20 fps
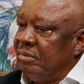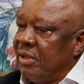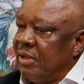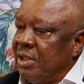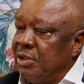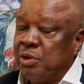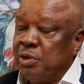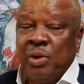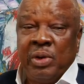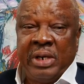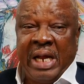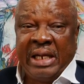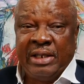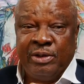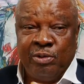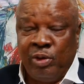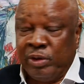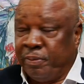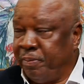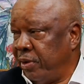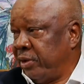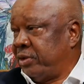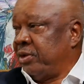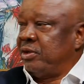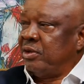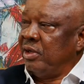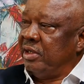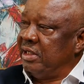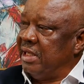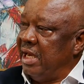So that's what brought us to
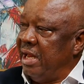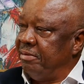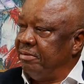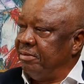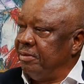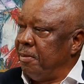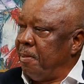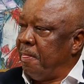this level.